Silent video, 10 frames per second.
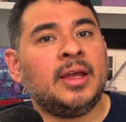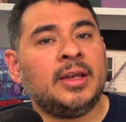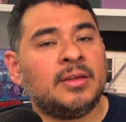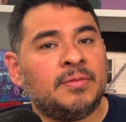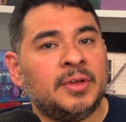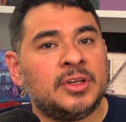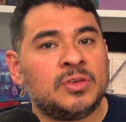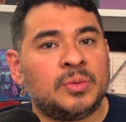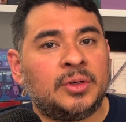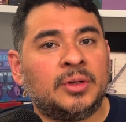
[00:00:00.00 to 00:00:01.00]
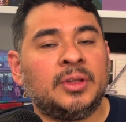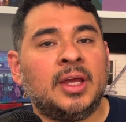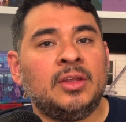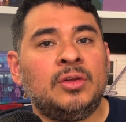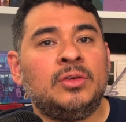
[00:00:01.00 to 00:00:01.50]
individual
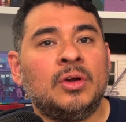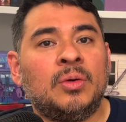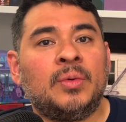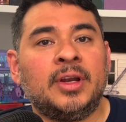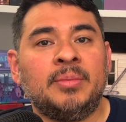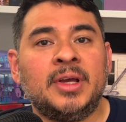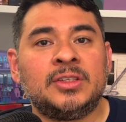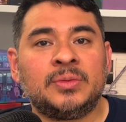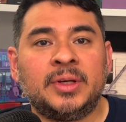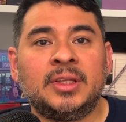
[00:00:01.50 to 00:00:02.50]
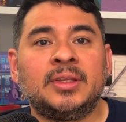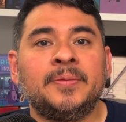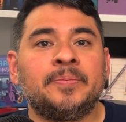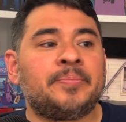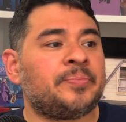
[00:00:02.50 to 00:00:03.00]
that you don't want to mess with.
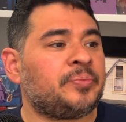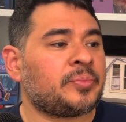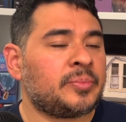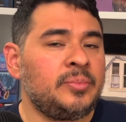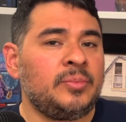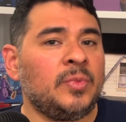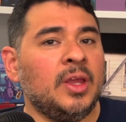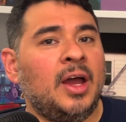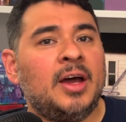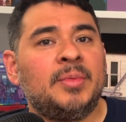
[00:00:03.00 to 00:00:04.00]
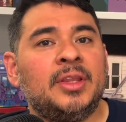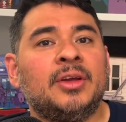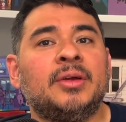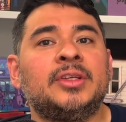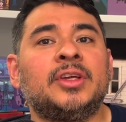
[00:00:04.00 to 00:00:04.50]

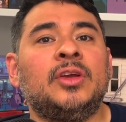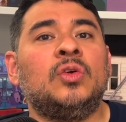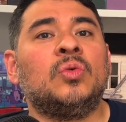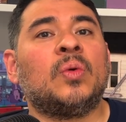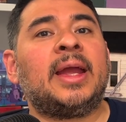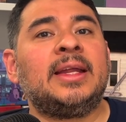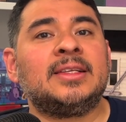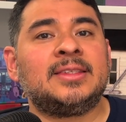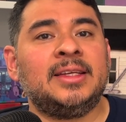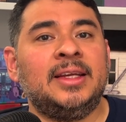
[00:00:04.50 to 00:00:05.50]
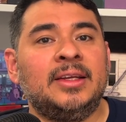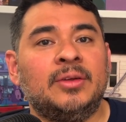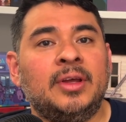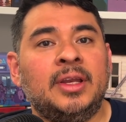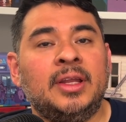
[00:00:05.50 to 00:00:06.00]
There is a great scene
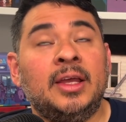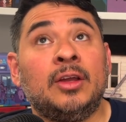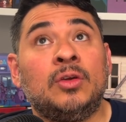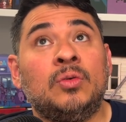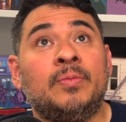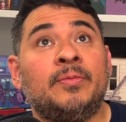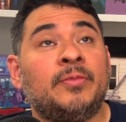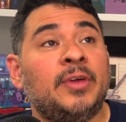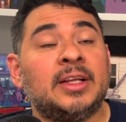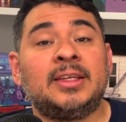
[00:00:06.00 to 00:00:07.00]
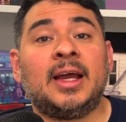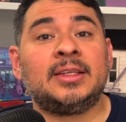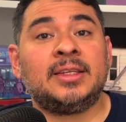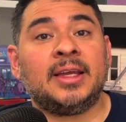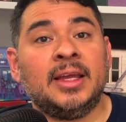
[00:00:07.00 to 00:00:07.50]
and a
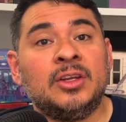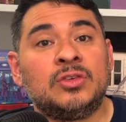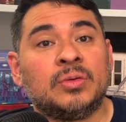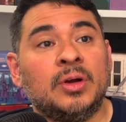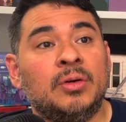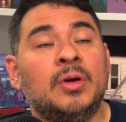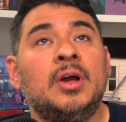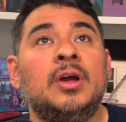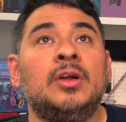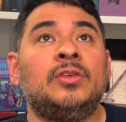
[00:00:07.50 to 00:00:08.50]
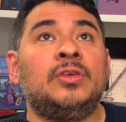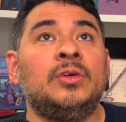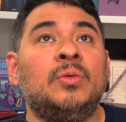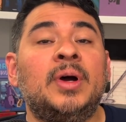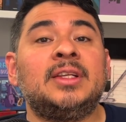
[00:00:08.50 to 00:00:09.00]
fantastic intro
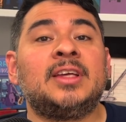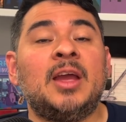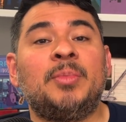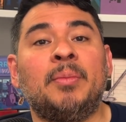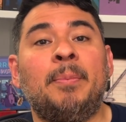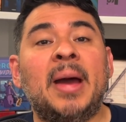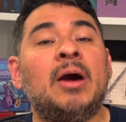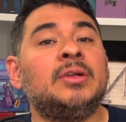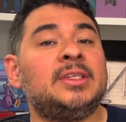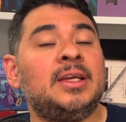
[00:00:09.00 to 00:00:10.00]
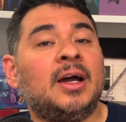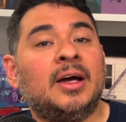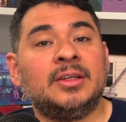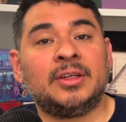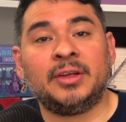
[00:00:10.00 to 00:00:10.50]
to what type of bounty
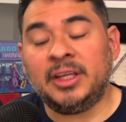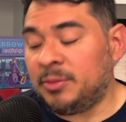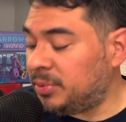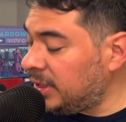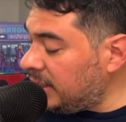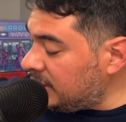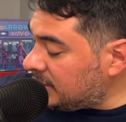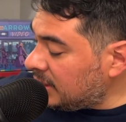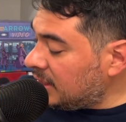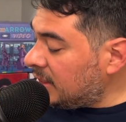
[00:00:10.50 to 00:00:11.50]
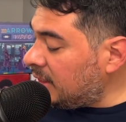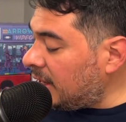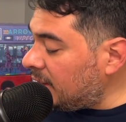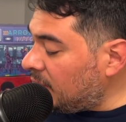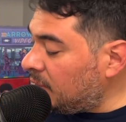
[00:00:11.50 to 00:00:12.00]
hunter he plays.
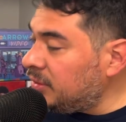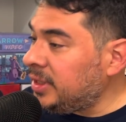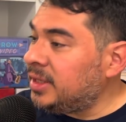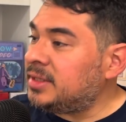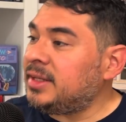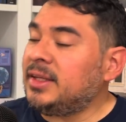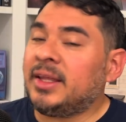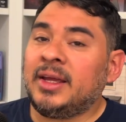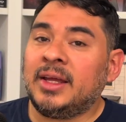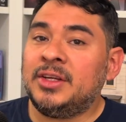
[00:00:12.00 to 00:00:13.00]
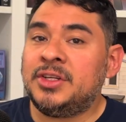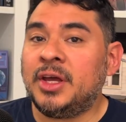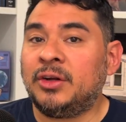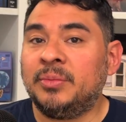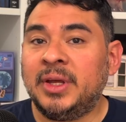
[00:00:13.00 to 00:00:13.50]
Not only is he like a
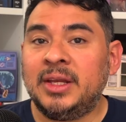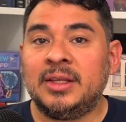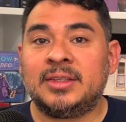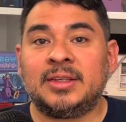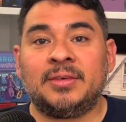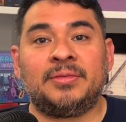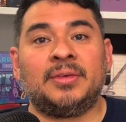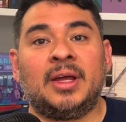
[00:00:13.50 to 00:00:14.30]
gentleman and stuff